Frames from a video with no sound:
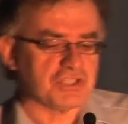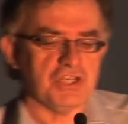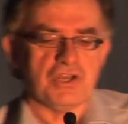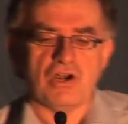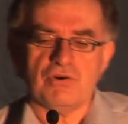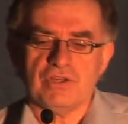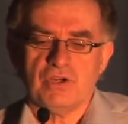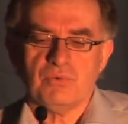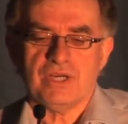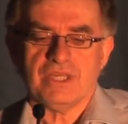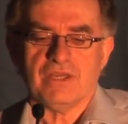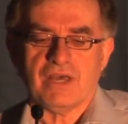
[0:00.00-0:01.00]
scenario
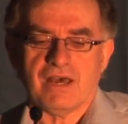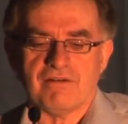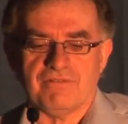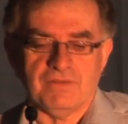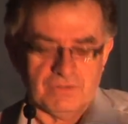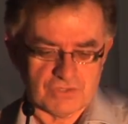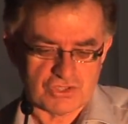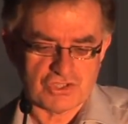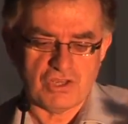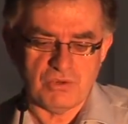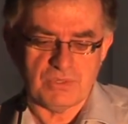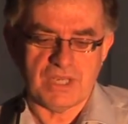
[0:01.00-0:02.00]
where you have the
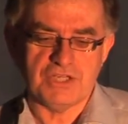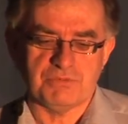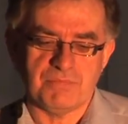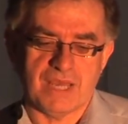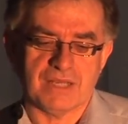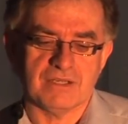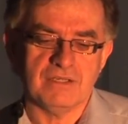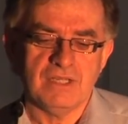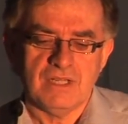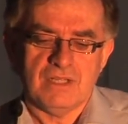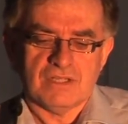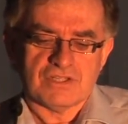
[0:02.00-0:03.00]
Stone Age man
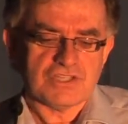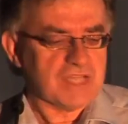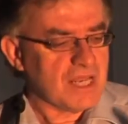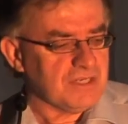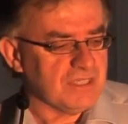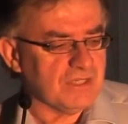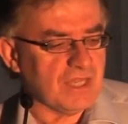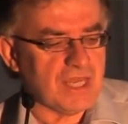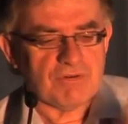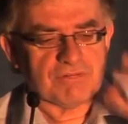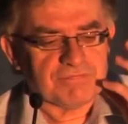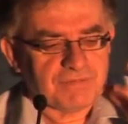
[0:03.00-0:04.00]
standing there
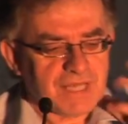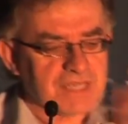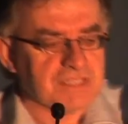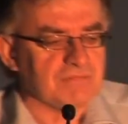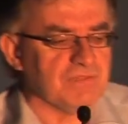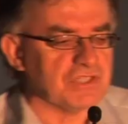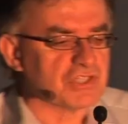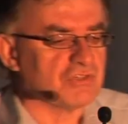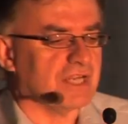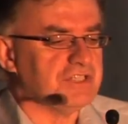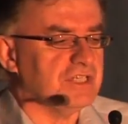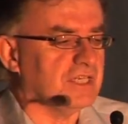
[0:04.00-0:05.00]
reflectively
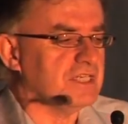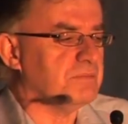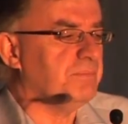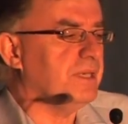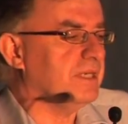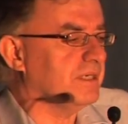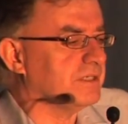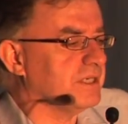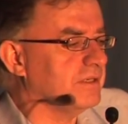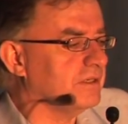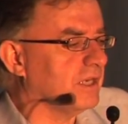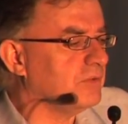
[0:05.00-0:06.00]
scratching his beard
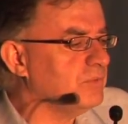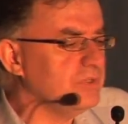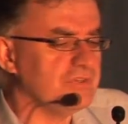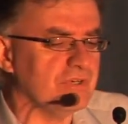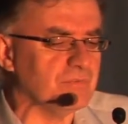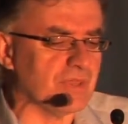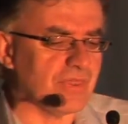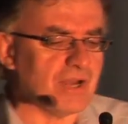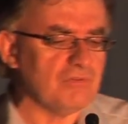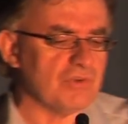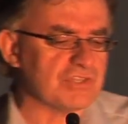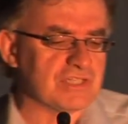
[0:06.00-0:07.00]
and wondering whether that
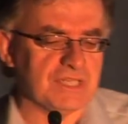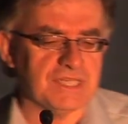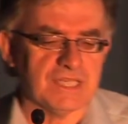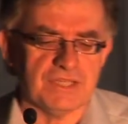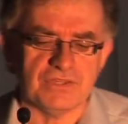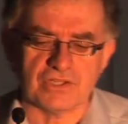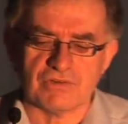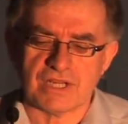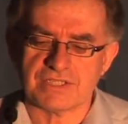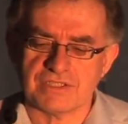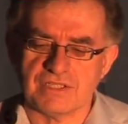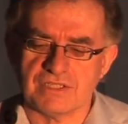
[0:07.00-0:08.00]
rustling in the
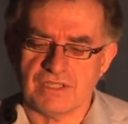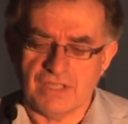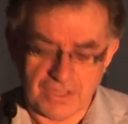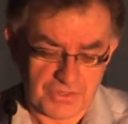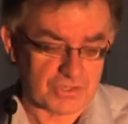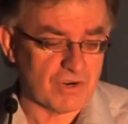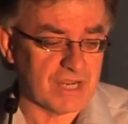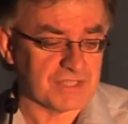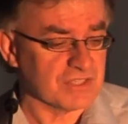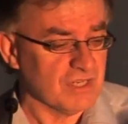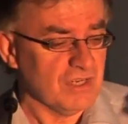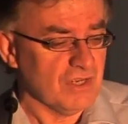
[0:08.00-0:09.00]

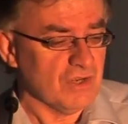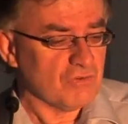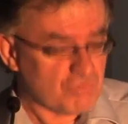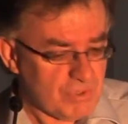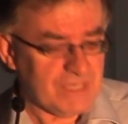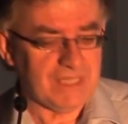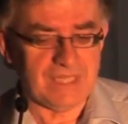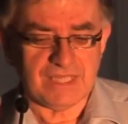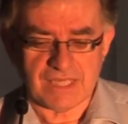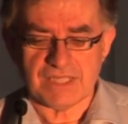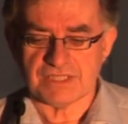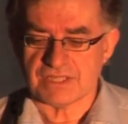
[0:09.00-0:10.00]
grass really
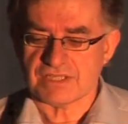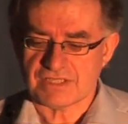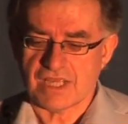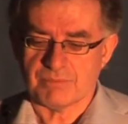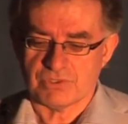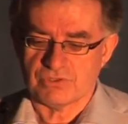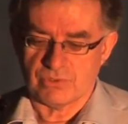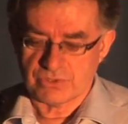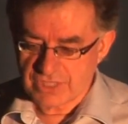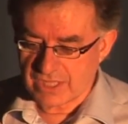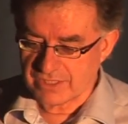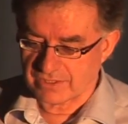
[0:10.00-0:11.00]
is a saber-toothed
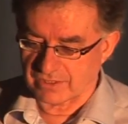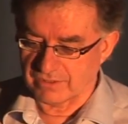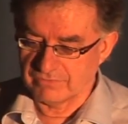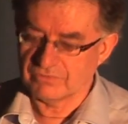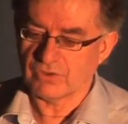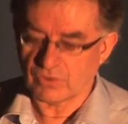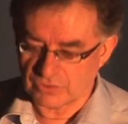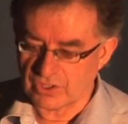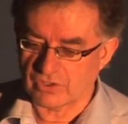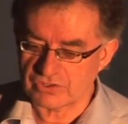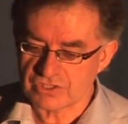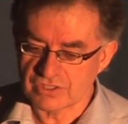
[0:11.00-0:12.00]
tiger or
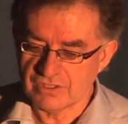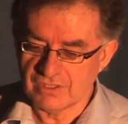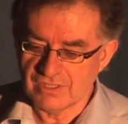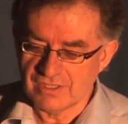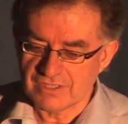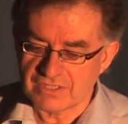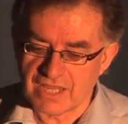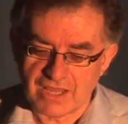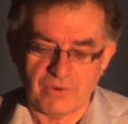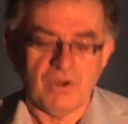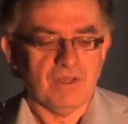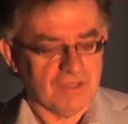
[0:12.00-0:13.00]
not.
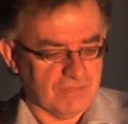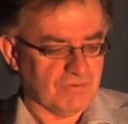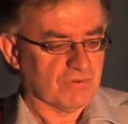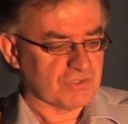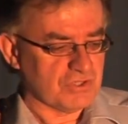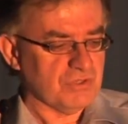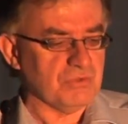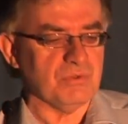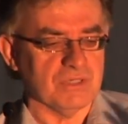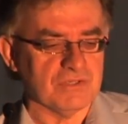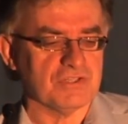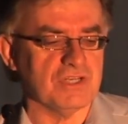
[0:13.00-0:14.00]
Now, if you've got two
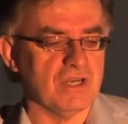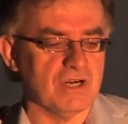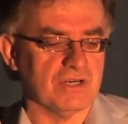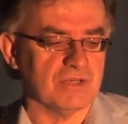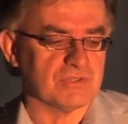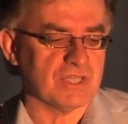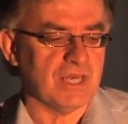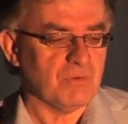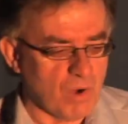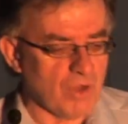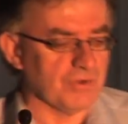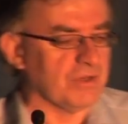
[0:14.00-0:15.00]
scenarios there,
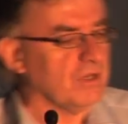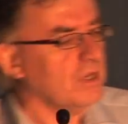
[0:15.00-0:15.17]
one